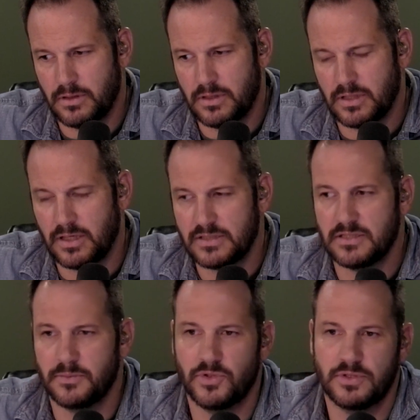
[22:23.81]

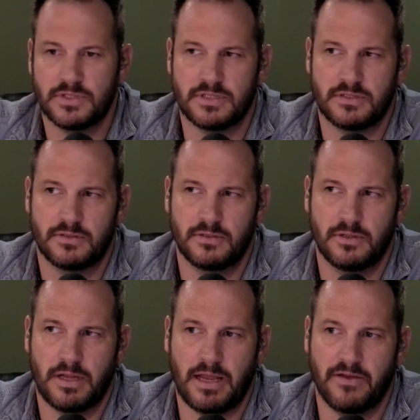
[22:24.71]
customers
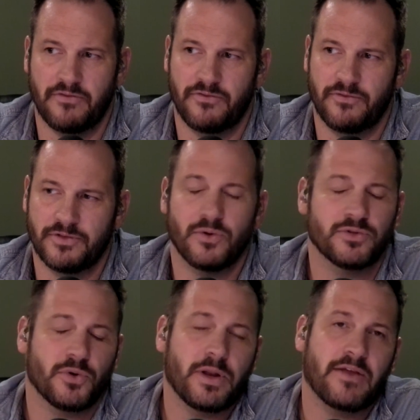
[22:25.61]
have don't
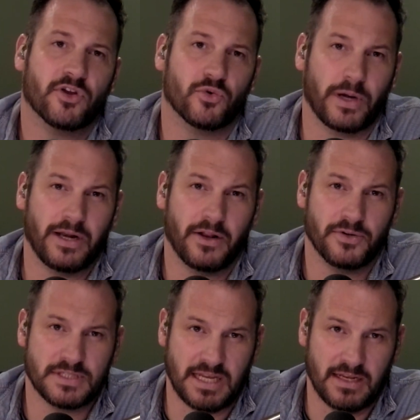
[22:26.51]
don't have a great
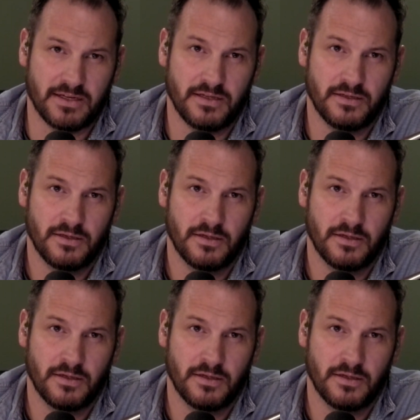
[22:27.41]
understanding